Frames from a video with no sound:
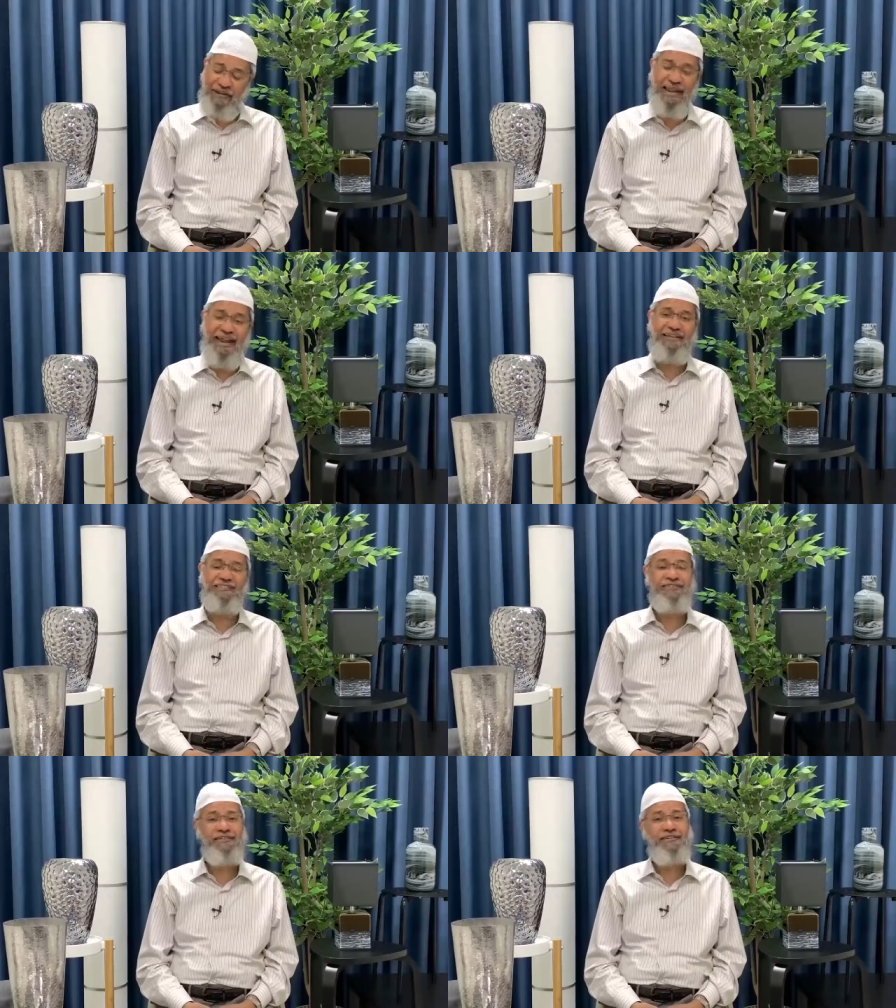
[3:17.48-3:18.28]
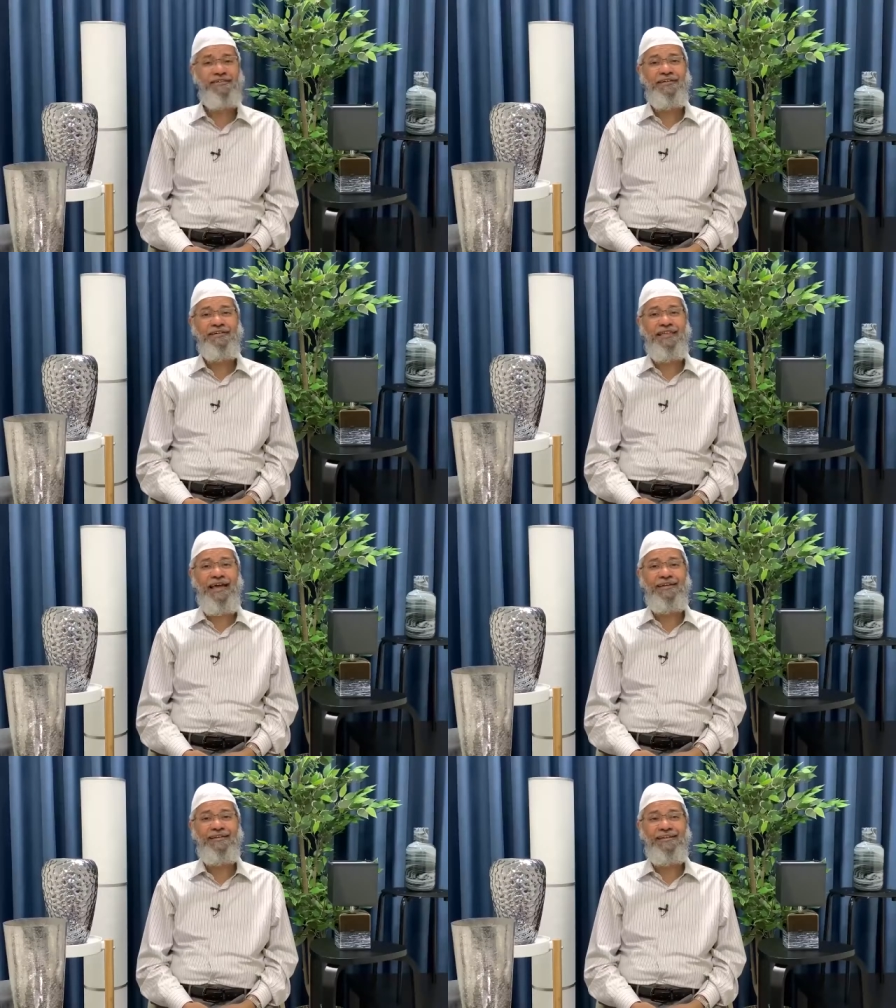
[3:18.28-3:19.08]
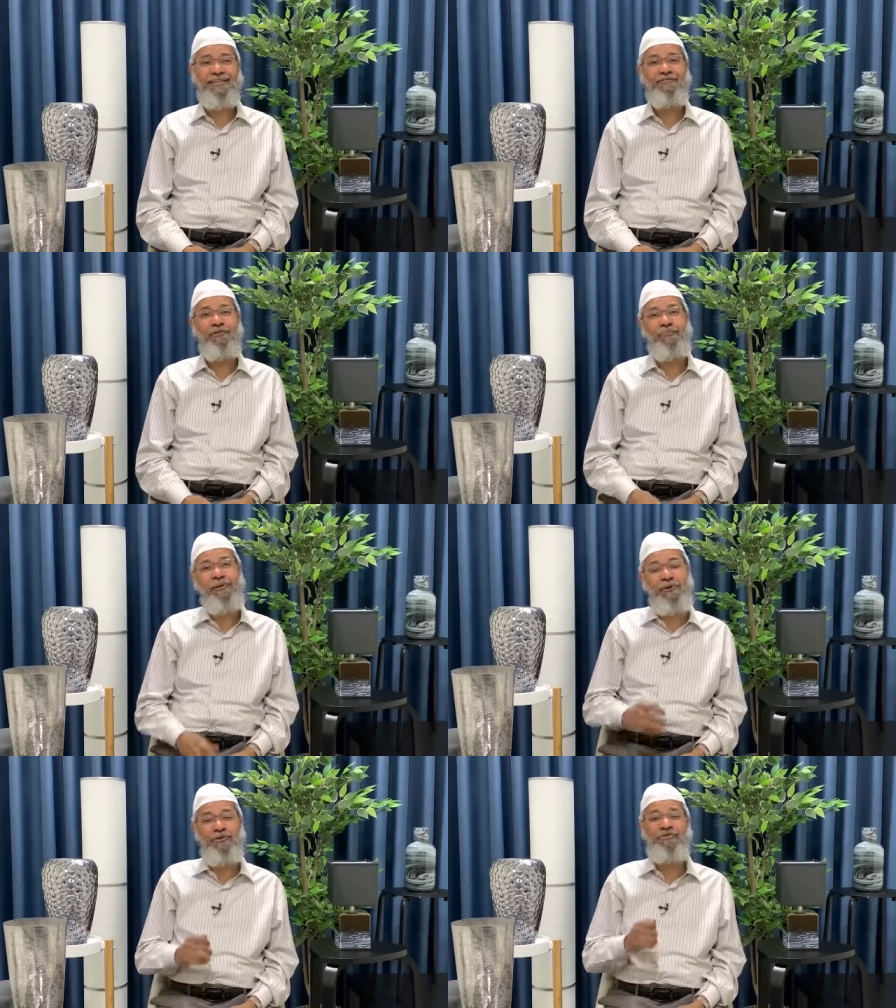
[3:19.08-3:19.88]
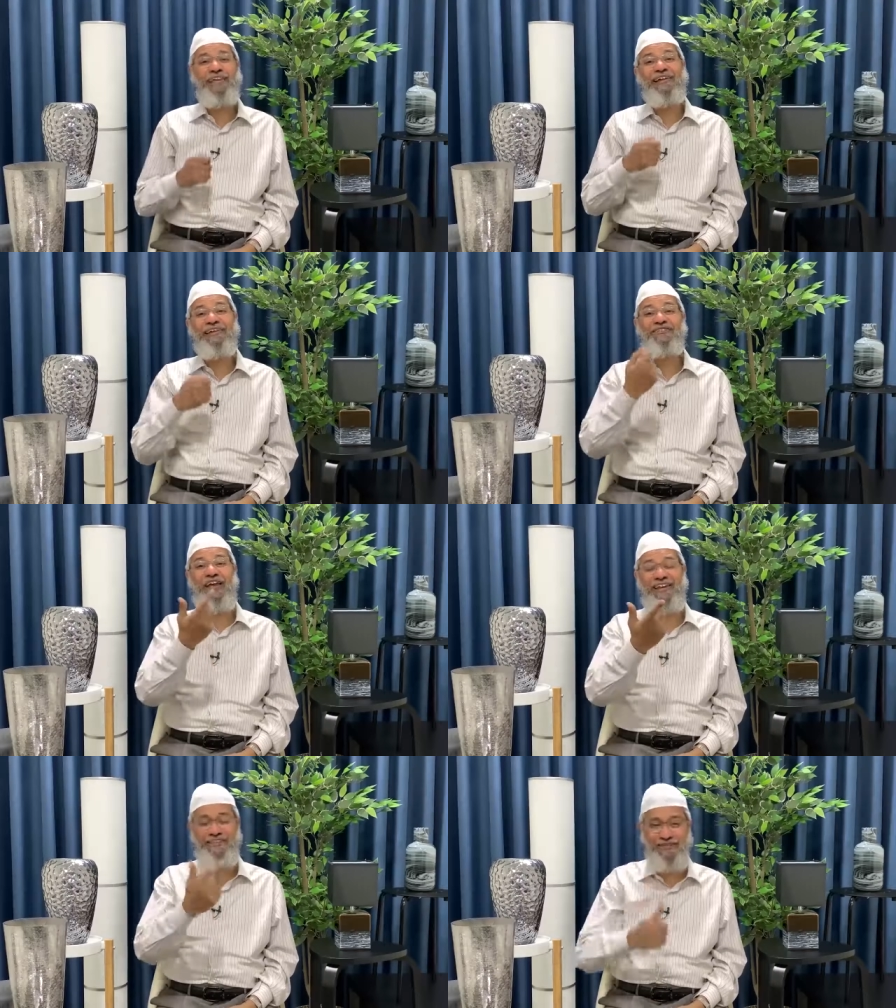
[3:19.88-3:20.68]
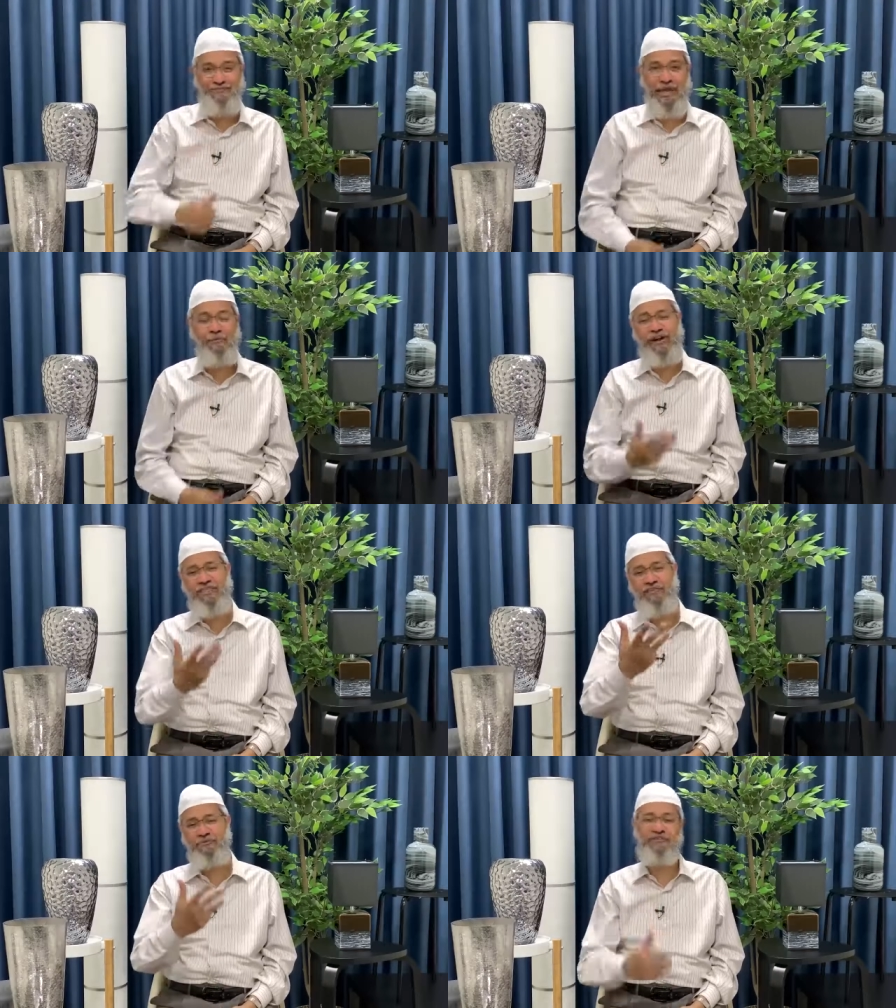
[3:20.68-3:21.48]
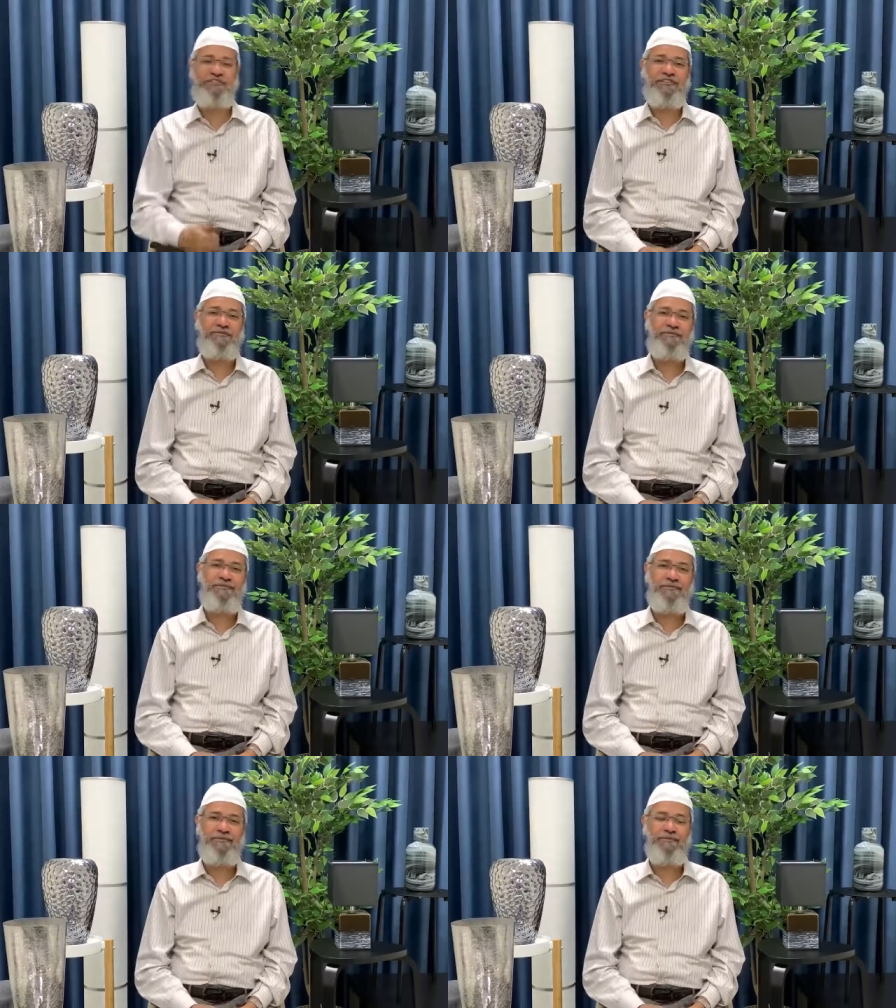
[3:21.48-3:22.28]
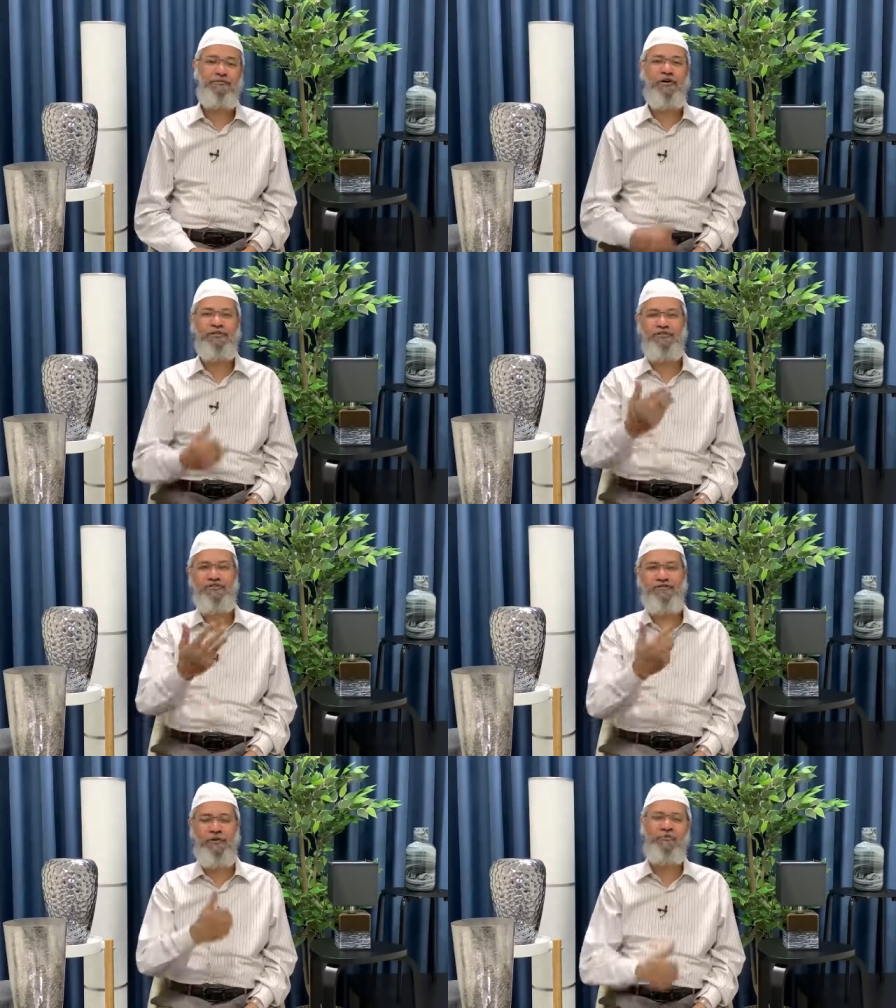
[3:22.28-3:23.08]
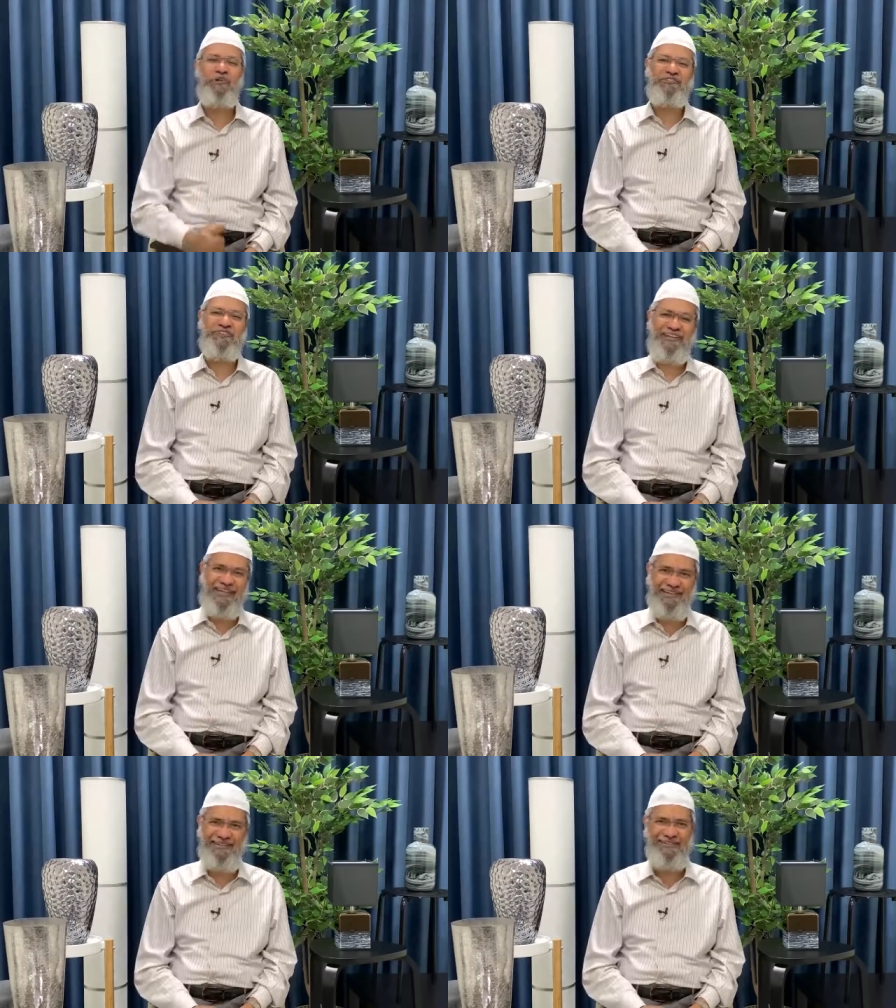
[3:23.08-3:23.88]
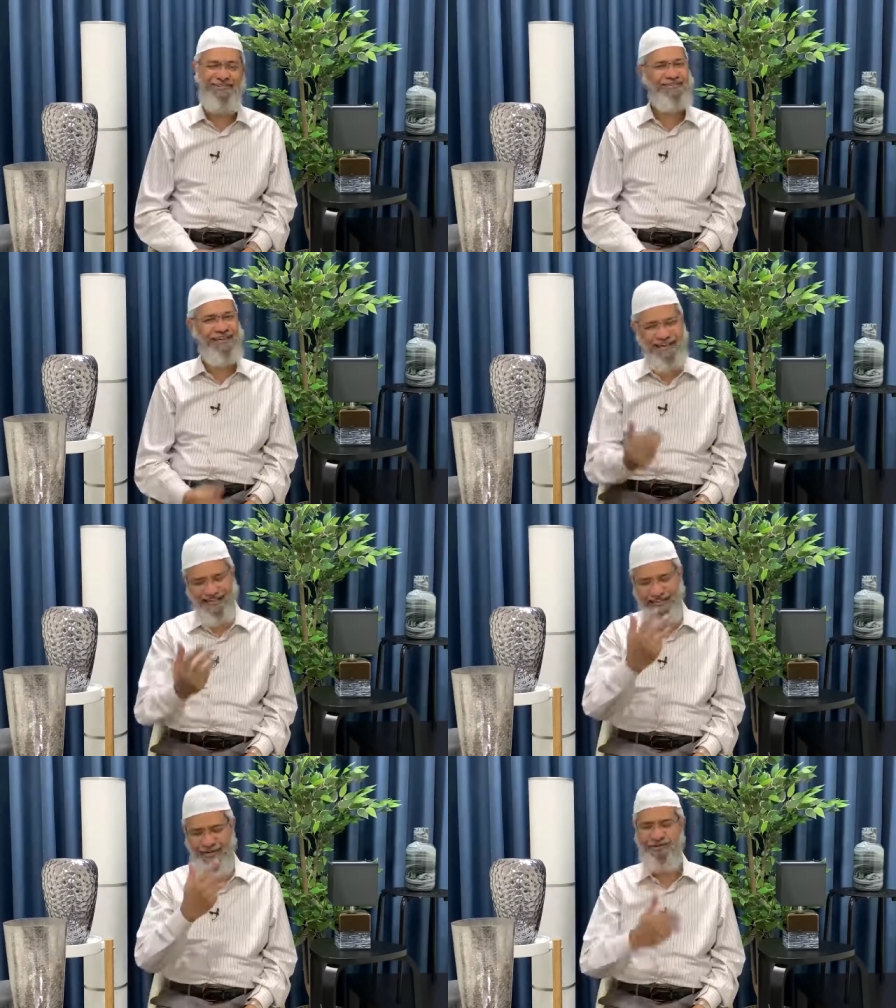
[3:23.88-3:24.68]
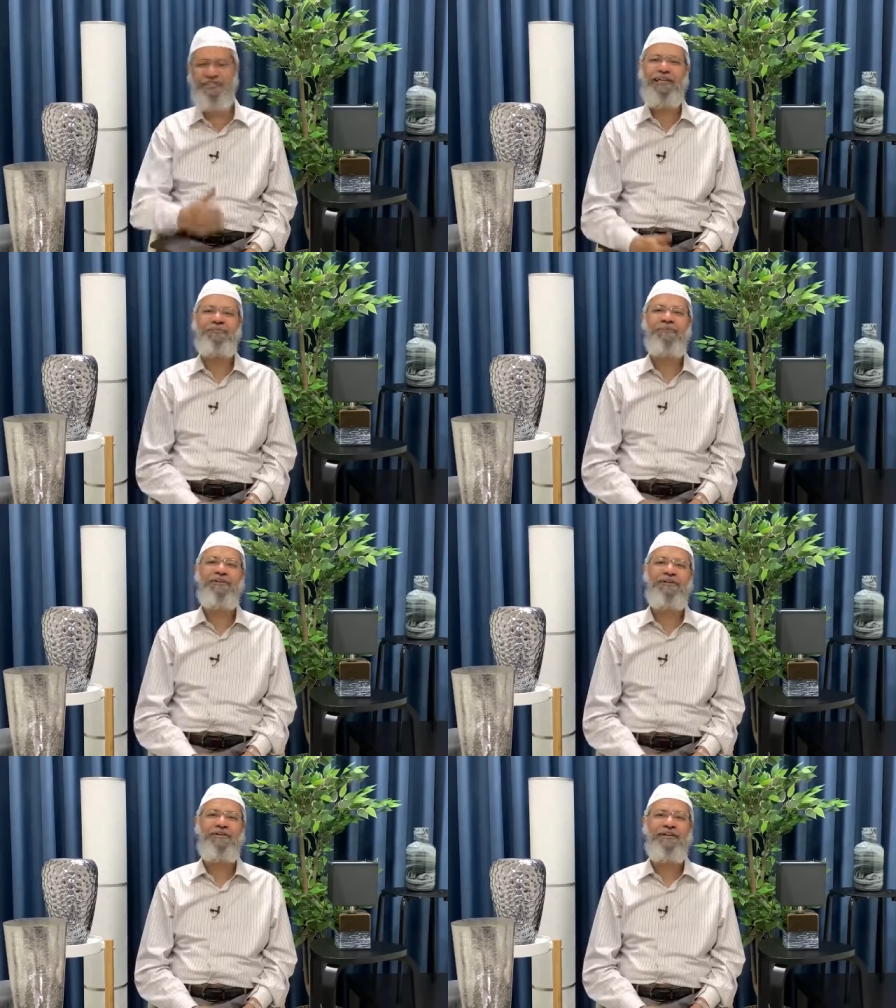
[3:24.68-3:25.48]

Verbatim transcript: then we realize that there were people who started challenging me. And one such person was from USA again, I'll tell you his name,